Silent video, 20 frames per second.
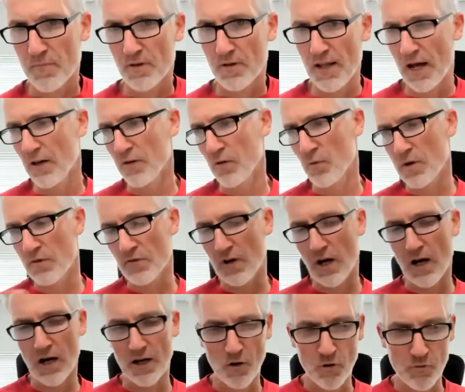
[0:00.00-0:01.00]
now that we've
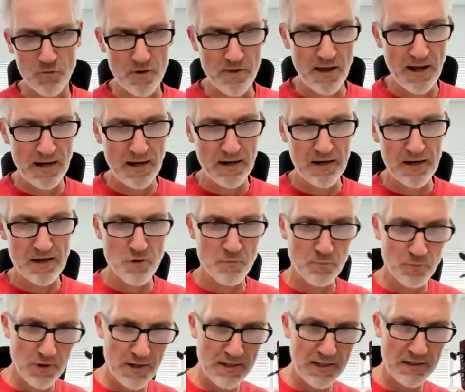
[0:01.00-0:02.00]
gone over that and you
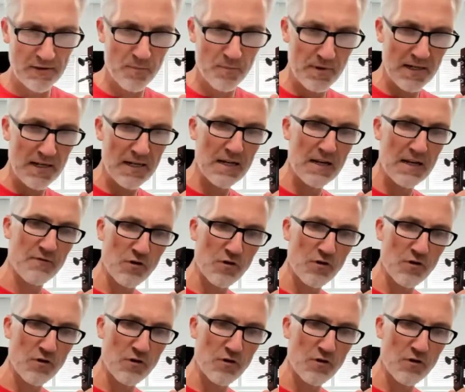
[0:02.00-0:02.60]
played it at the beginning,